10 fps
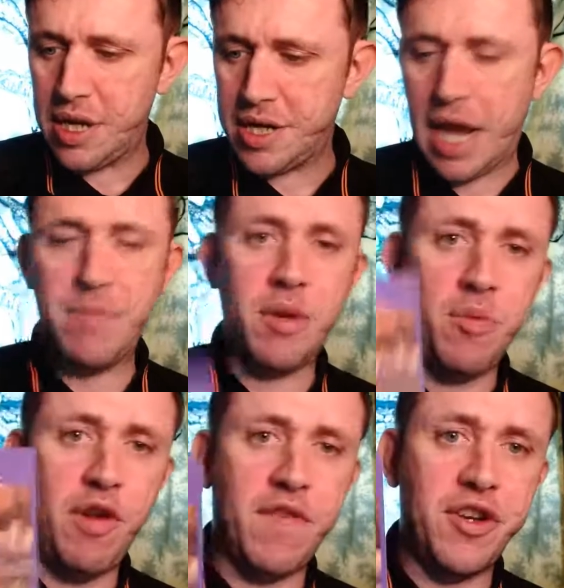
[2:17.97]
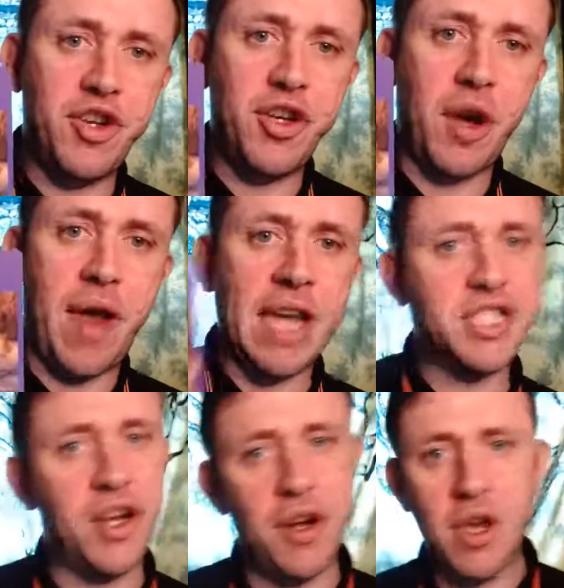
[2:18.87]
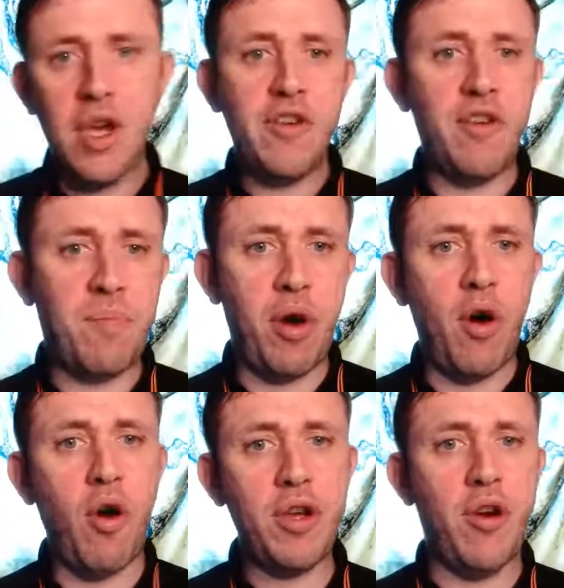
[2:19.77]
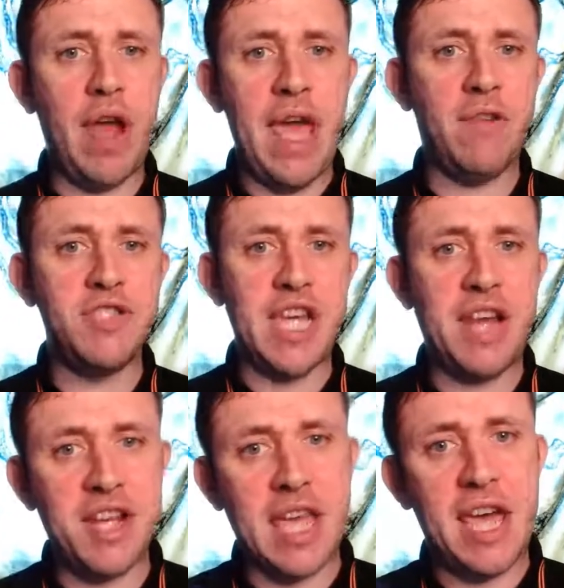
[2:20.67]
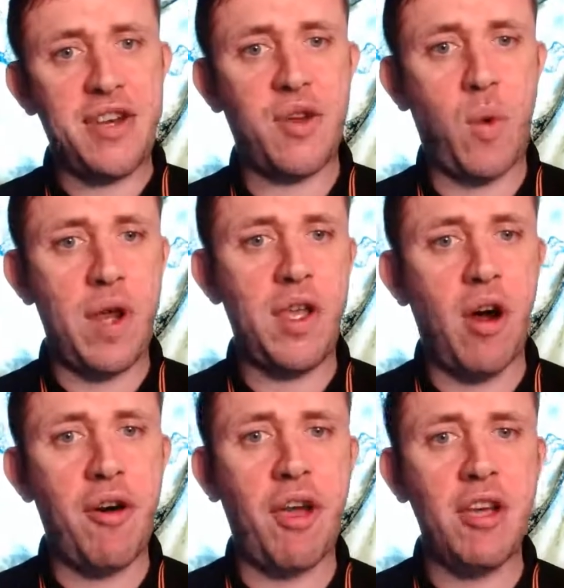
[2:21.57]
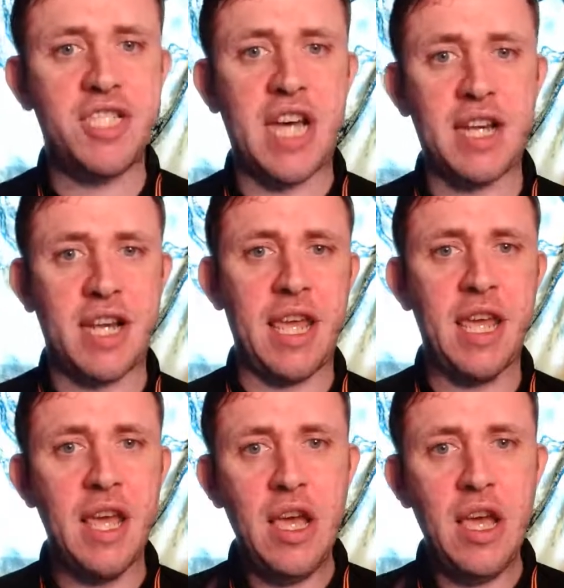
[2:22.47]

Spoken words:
Time to move in a new direction. You put all your energy into getting to where you are now, Shakti.